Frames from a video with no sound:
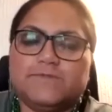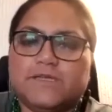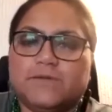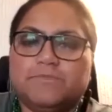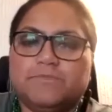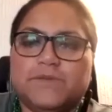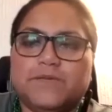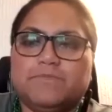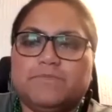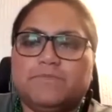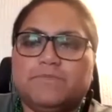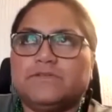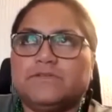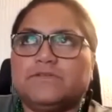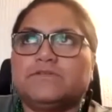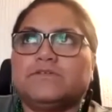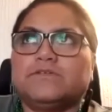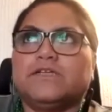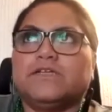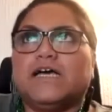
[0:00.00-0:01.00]
Some
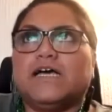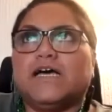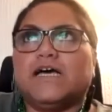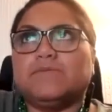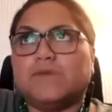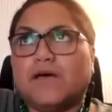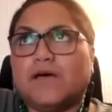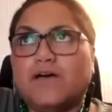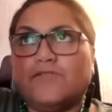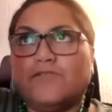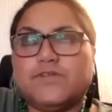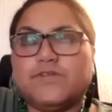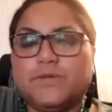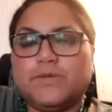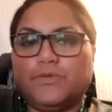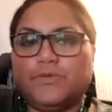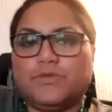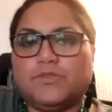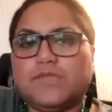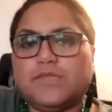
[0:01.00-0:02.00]
people, after I
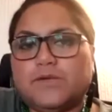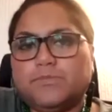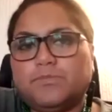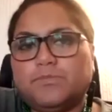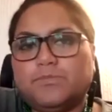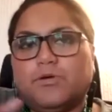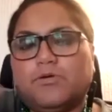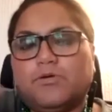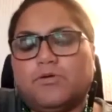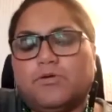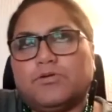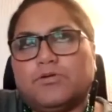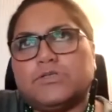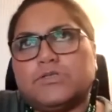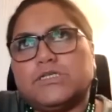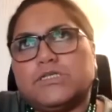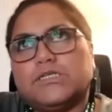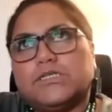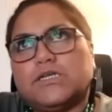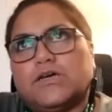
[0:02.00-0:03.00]
put that
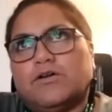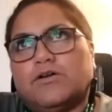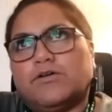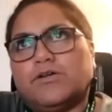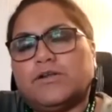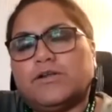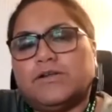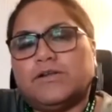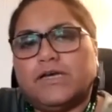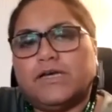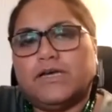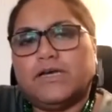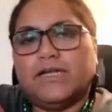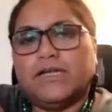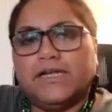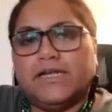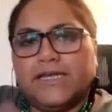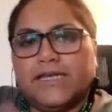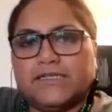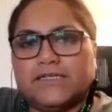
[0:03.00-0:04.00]
post on
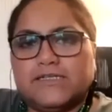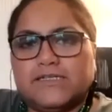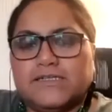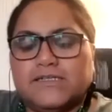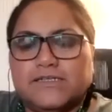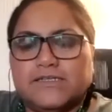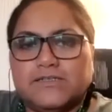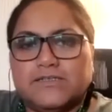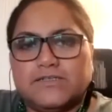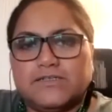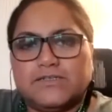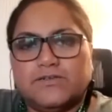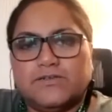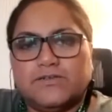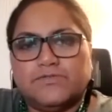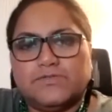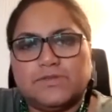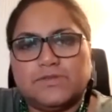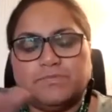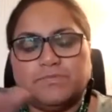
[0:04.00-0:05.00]
LinkedIn and stuff,
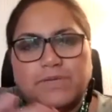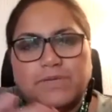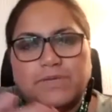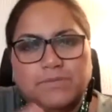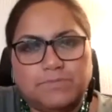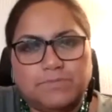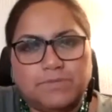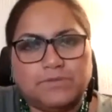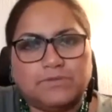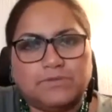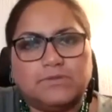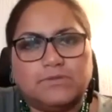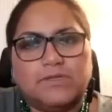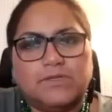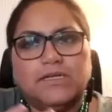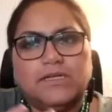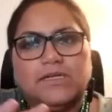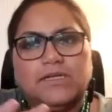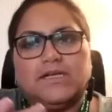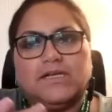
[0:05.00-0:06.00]
some people
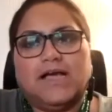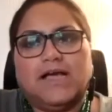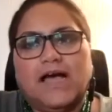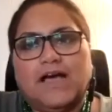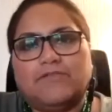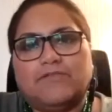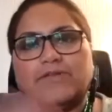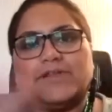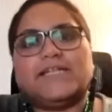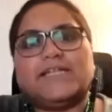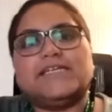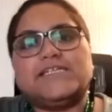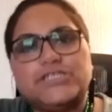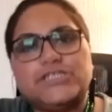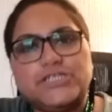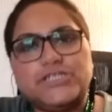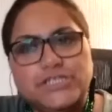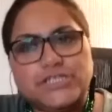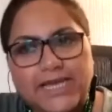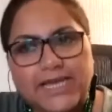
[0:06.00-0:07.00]
have at
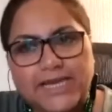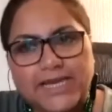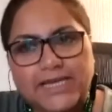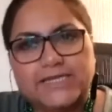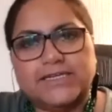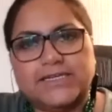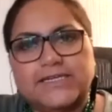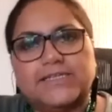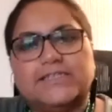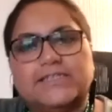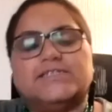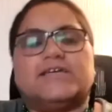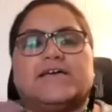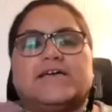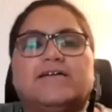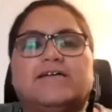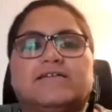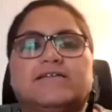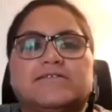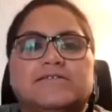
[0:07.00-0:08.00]
least shared it
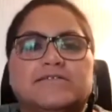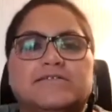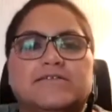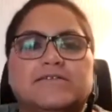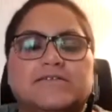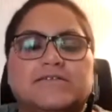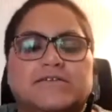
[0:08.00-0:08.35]
and,